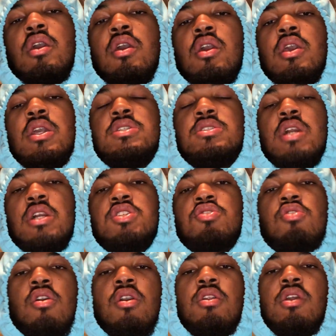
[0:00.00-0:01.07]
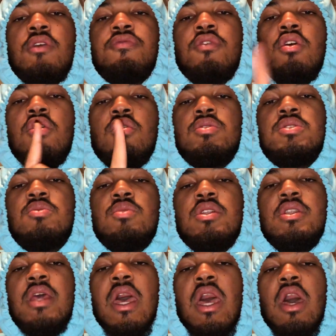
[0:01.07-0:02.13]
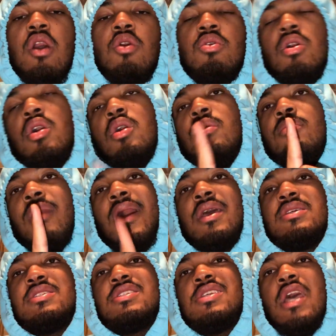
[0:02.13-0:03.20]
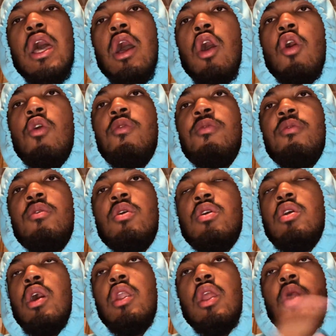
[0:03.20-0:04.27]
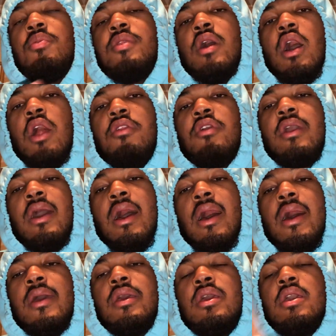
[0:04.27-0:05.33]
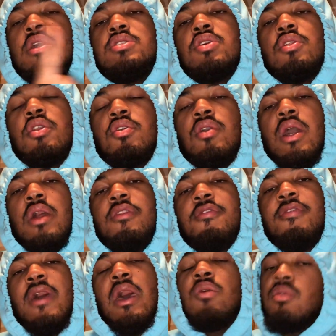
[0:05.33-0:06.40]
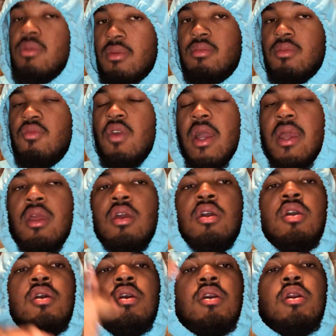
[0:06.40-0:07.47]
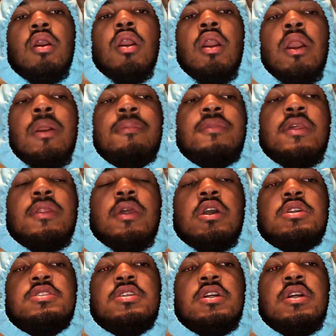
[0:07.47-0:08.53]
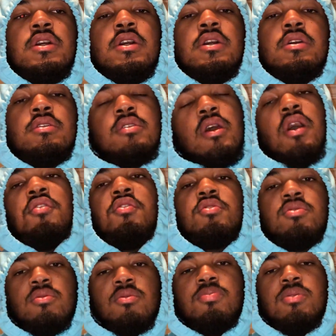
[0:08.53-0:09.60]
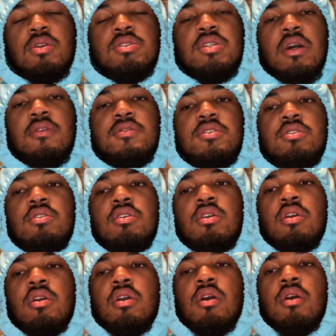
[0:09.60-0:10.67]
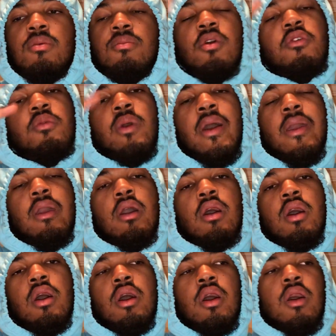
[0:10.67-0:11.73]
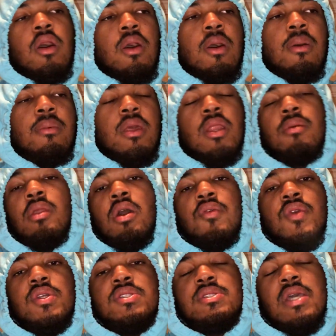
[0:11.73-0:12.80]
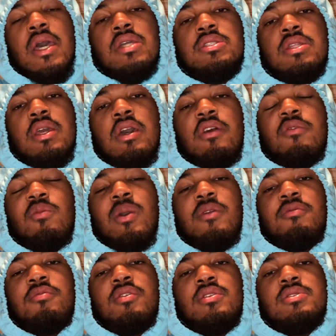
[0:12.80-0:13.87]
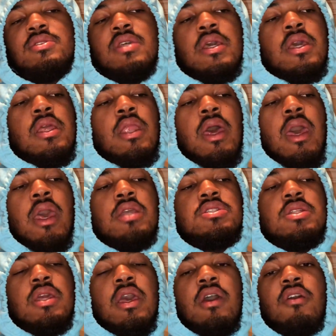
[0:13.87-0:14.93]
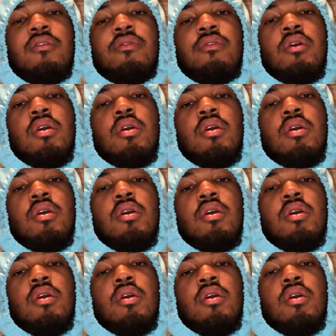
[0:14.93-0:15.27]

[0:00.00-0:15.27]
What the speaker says: he's not strong enough to hold someone down by himself along with the other guy. He's on the ground, the fat one, right? Then there's the other police officer, both white. And I'm not racist. I actually have white friends, and I actually have